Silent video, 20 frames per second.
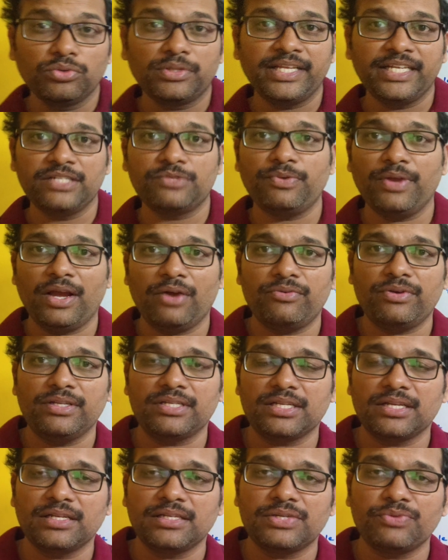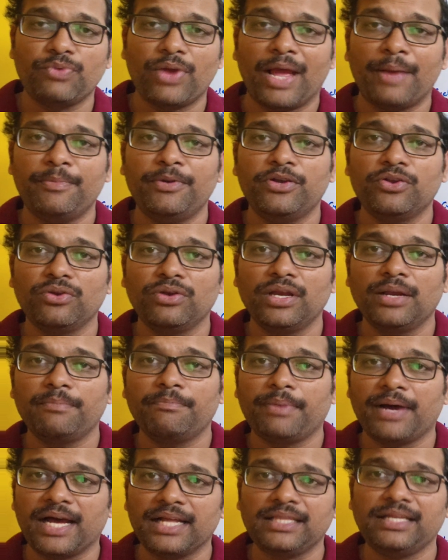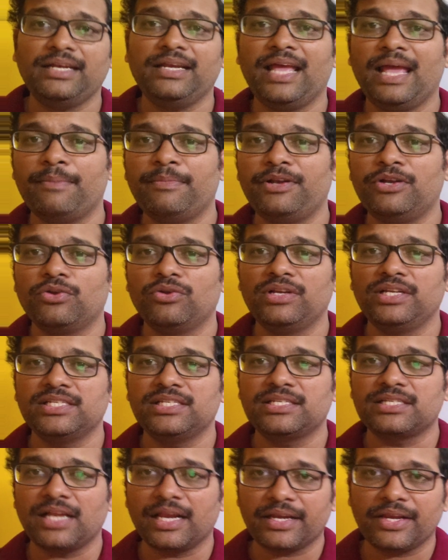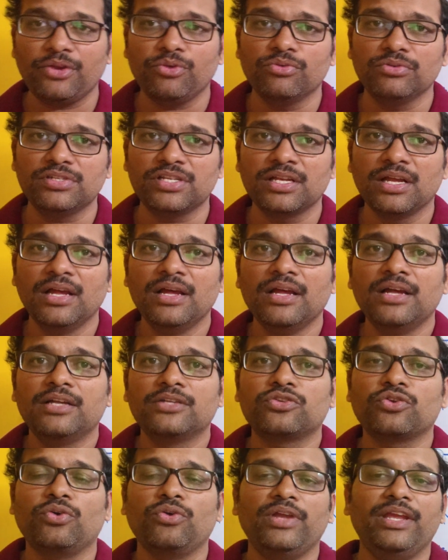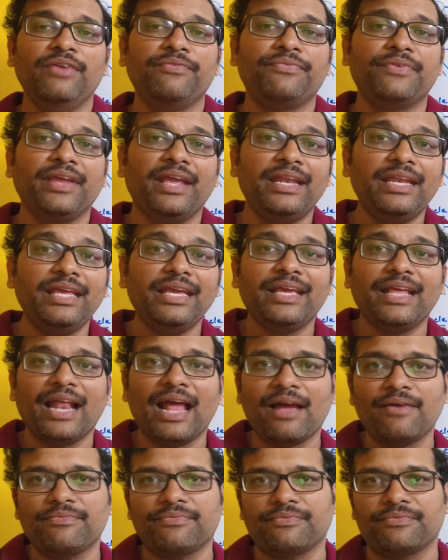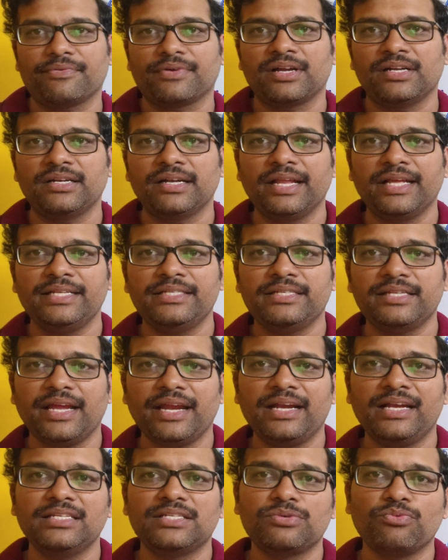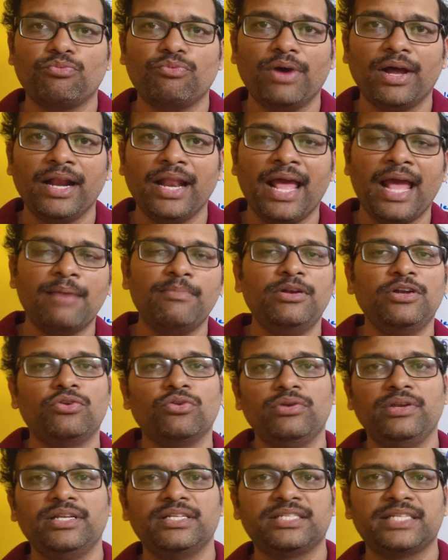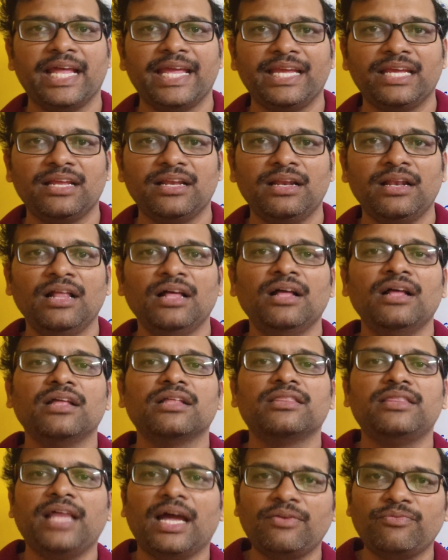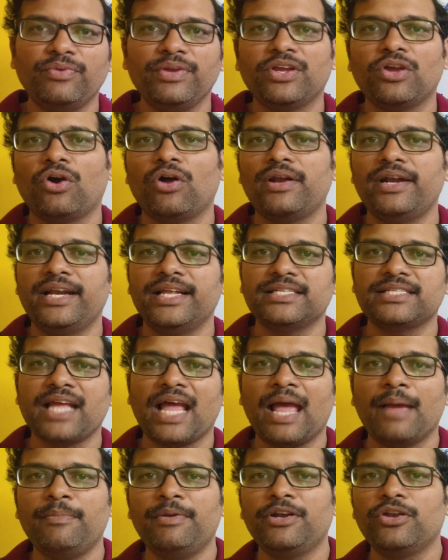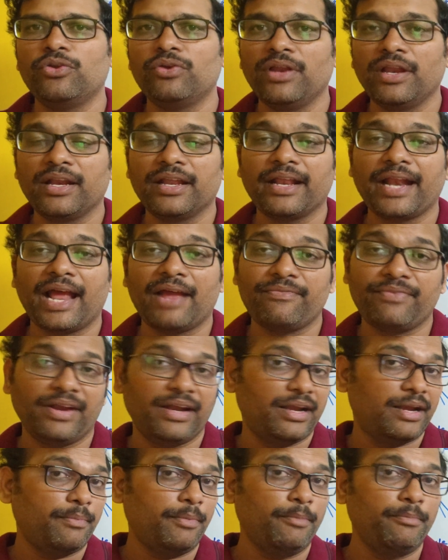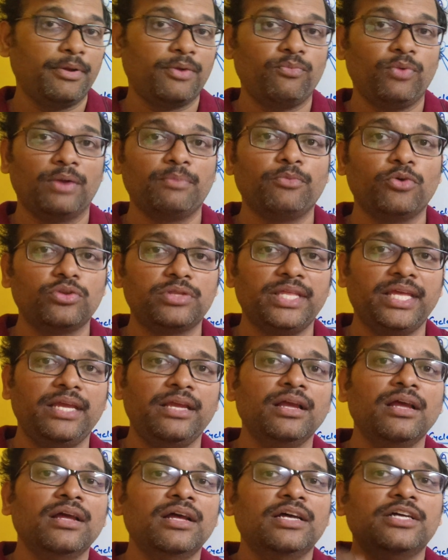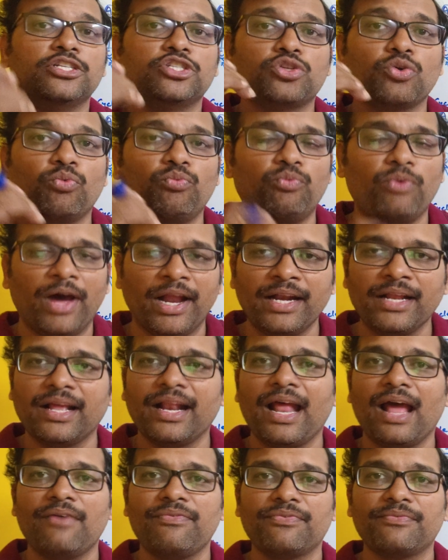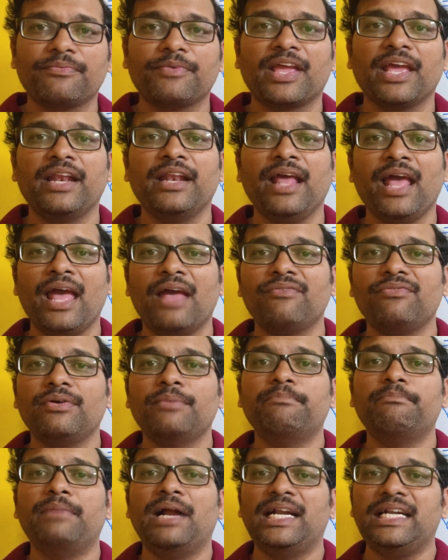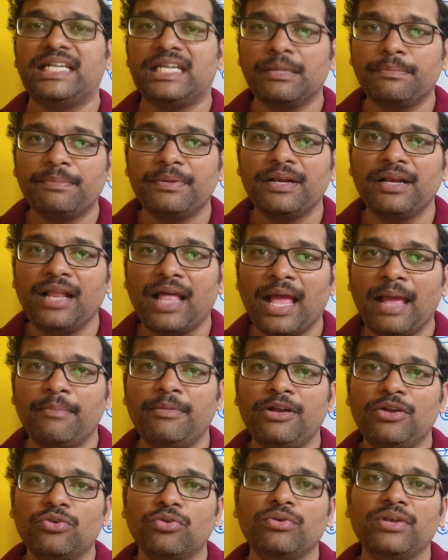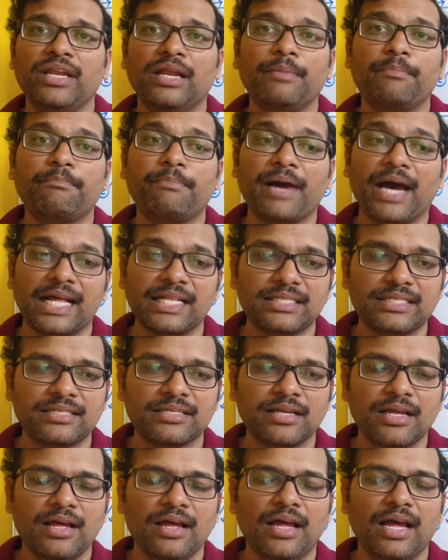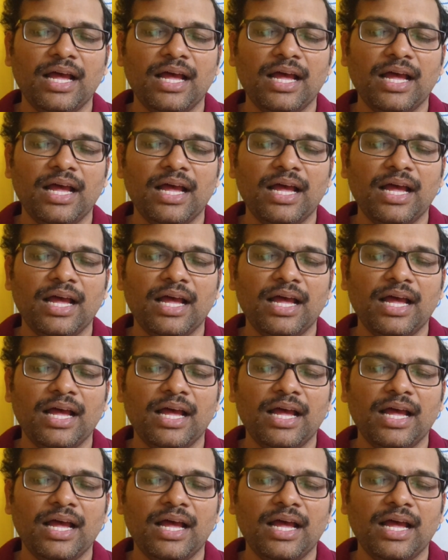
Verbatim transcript: two things we have discussed, Hamiltonian path and Hamiltonian circuits. So if any graph contains at least one Hamiltonian cycle, that we call it as a Hamiltonian graph. And remember one more thing, so one graph can have a multiple Hamiltonian paths